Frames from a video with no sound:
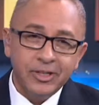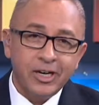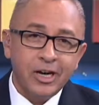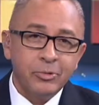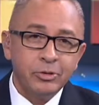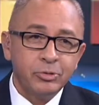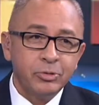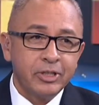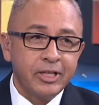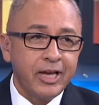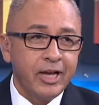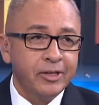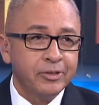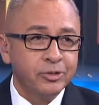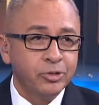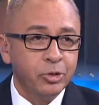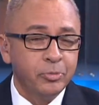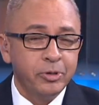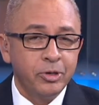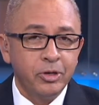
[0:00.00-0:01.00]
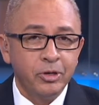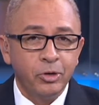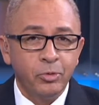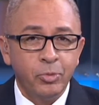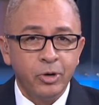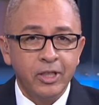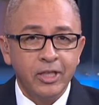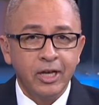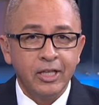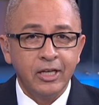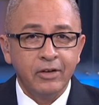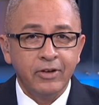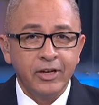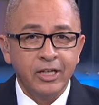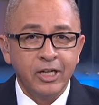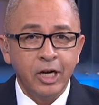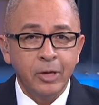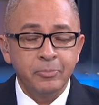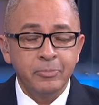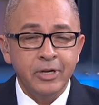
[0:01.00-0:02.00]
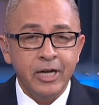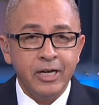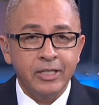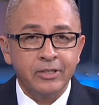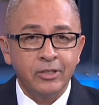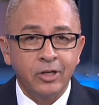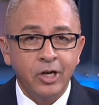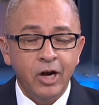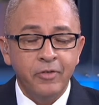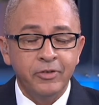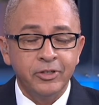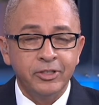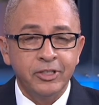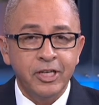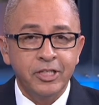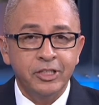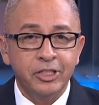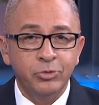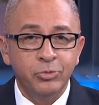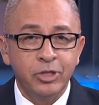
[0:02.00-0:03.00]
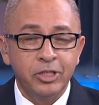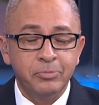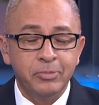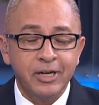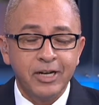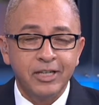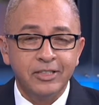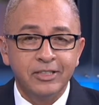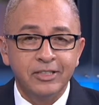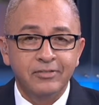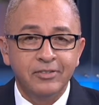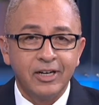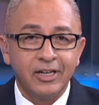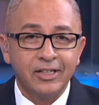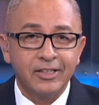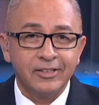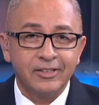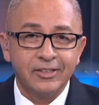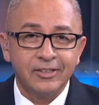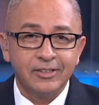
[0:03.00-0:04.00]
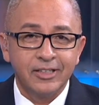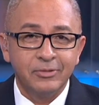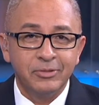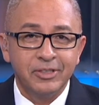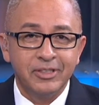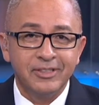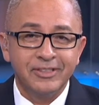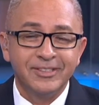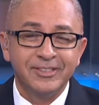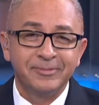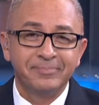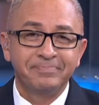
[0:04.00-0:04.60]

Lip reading: Ramos with Cal Soap here on Comunidad del Valle. Up next, a conversation with Mariachi Vargas. Stay with us.